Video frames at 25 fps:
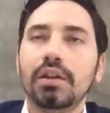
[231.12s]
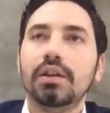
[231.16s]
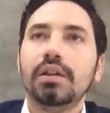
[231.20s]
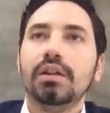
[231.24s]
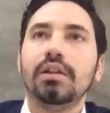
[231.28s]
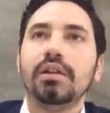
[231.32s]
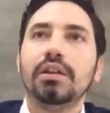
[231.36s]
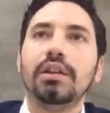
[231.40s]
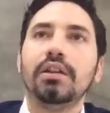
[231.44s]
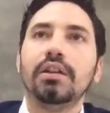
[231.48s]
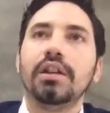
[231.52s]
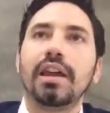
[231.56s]

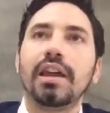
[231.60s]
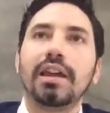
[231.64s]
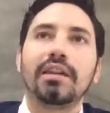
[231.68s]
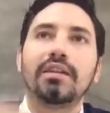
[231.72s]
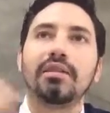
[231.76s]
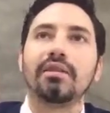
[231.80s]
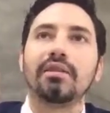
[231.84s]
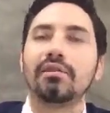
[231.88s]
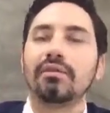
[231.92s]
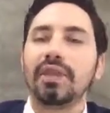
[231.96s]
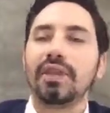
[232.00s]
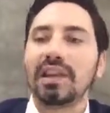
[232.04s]
like
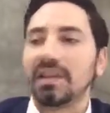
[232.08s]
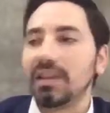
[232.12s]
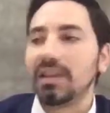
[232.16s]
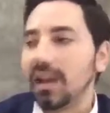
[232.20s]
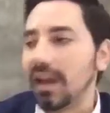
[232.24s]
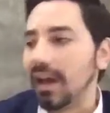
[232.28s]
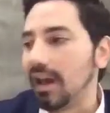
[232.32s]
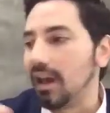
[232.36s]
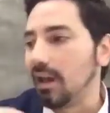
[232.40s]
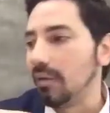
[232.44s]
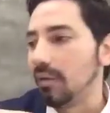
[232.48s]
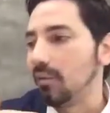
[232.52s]

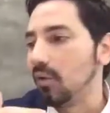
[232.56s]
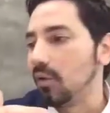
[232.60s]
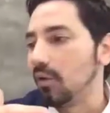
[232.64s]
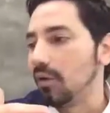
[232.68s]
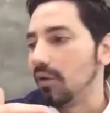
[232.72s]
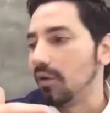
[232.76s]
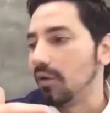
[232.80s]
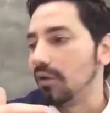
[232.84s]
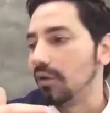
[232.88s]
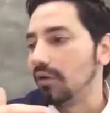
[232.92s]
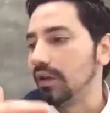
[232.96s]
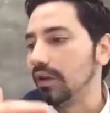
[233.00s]
Vietnam
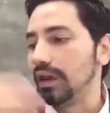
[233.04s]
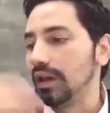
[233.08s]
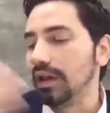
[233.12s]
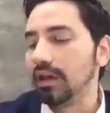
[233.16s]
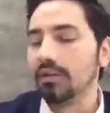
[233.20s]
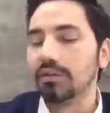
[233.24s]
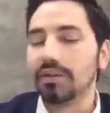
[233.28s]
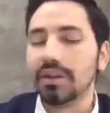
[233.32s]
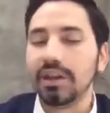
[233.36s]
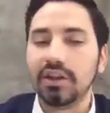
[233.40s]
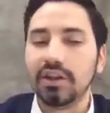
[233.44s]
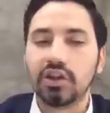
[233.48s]
or
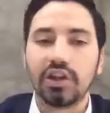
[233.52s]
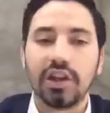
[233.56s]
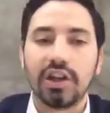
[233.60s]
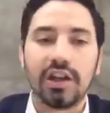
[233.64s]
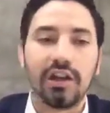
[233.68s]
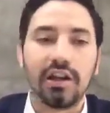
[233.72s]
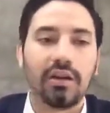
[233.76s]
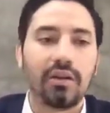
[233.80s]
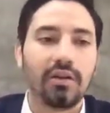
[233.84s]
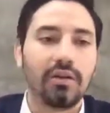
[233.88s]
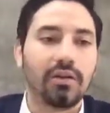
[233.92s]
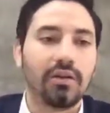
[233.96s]

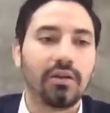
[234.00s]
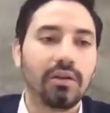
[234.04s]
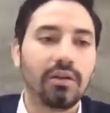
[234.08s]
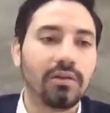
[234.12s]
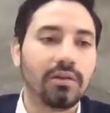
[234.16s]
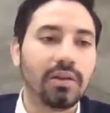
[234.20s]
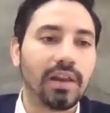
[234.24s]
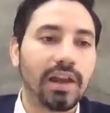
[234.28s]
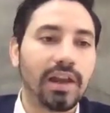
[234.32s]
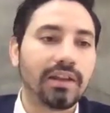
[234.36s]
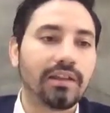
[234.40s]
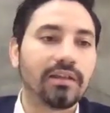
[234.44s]
Indonesia,
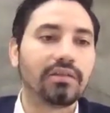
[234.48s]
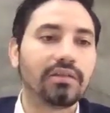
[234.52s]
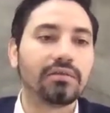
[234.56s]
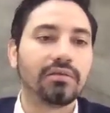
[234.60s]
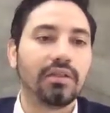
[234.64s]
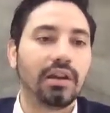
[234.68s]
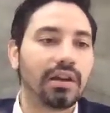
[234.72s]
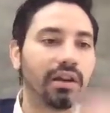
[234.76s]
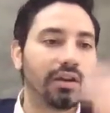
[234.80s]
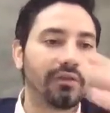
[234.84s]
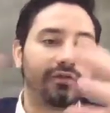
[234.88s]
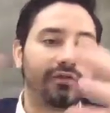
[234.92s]
or like
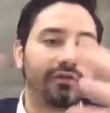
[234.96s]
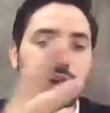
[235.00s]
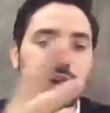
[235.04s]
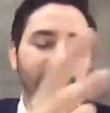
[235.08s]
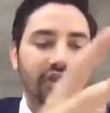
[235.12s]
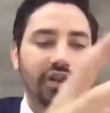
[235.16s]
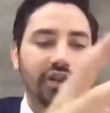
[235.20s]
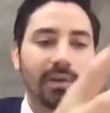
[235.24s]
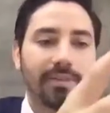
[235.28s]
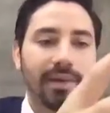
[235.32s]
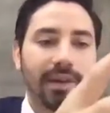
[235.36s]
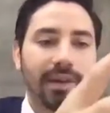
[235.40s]
a
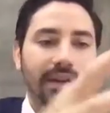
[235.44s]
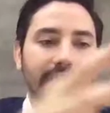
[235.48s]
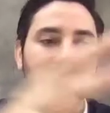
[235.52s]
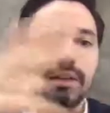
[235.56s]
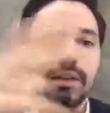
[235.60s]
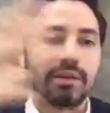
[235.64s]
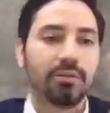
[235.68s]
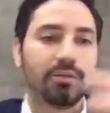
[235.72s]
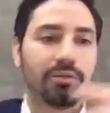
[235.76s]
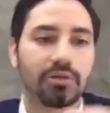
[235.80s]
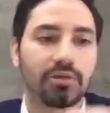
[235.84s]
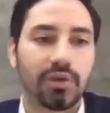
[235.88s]
French company
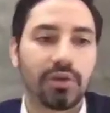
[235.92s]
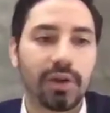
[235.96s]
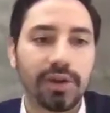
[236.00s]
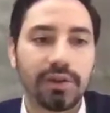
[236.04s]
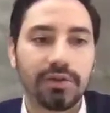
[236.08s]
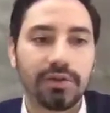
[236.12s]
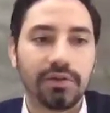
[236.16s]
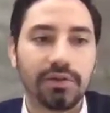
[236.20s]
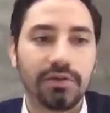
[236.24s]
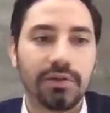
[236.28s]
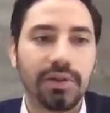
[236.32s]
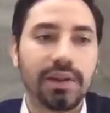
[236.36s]
that will try
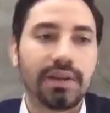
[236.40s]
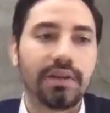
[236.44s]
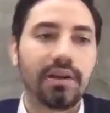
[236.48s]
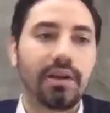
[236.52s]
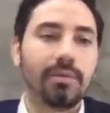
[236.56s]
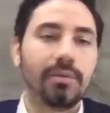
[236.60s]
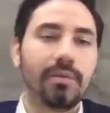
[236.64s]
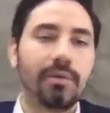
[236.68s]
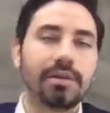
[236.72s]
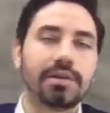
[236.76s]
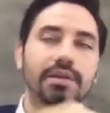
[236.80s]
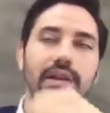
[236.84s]
to do
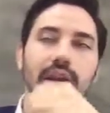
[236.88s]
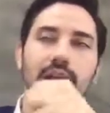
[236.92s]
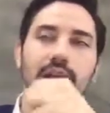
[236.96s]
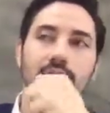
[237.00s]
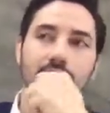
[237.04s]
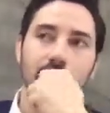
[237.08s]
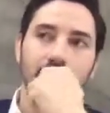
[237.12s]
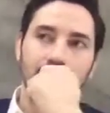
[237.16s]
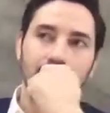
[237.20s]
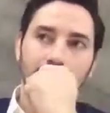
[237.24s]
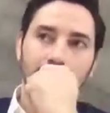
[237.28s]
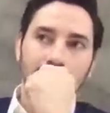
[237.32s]
e-commerce
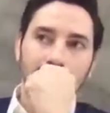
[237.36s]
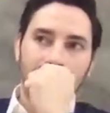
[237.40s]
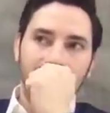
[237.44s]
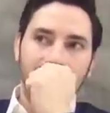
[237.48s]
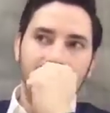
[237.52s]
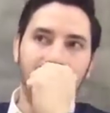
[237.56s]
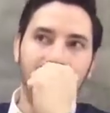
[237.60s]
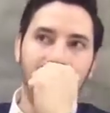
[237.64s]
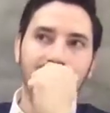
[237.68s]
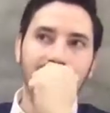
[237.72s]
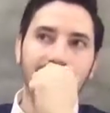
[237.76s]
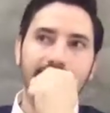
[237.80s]

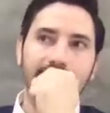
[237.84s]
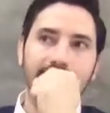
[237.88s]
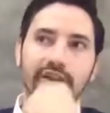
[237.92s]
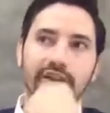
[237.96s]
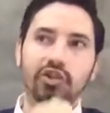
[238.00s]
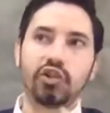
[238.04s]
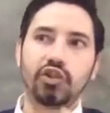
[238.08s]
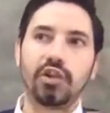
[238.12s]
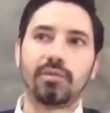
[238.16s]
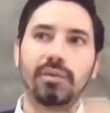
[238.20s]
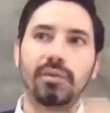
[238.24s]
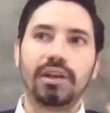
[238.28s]

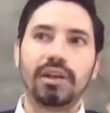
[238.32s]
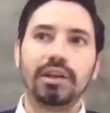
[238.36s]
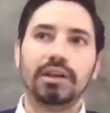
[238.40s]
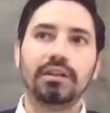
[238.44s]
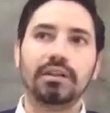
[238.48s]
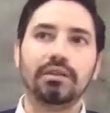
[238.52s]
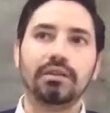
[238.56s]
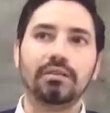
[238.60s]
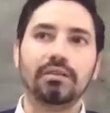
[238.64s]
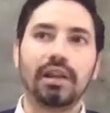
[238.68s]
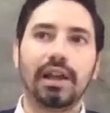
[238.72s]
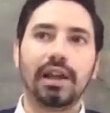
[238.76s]
in
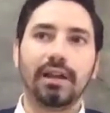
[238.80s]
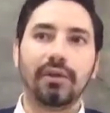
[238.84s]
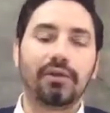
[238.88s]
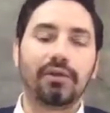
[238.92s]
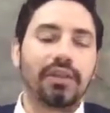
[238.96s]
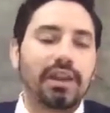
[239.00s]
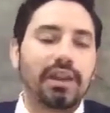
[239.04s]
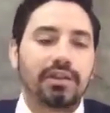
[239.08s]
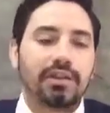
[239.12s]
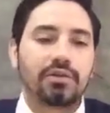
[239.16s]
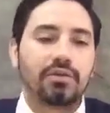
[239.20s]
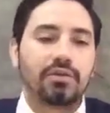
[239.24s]
Germany, like
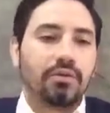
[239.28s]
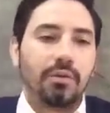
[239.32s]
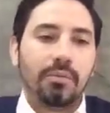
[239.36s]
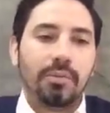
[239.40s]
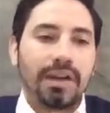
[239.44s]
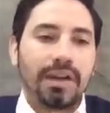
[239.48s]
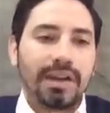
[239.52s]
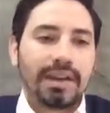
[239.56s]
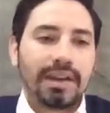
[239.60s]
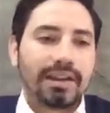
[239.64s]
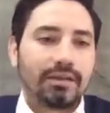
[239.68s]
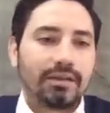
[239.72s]
things will
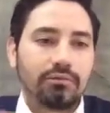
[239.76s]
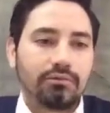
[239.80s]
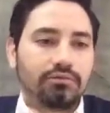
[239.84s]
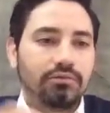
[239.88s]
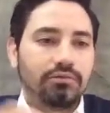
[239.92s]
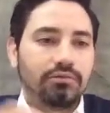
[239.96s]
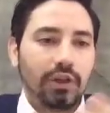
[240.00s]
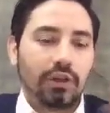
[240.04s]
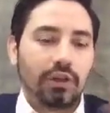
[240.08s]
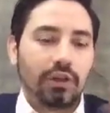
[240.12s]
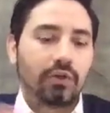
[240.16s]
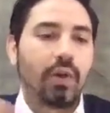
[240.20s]
be,
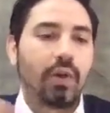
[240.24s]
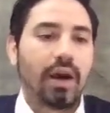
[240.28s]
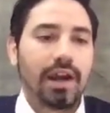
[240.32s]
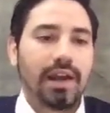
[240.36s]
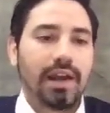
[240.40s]
quite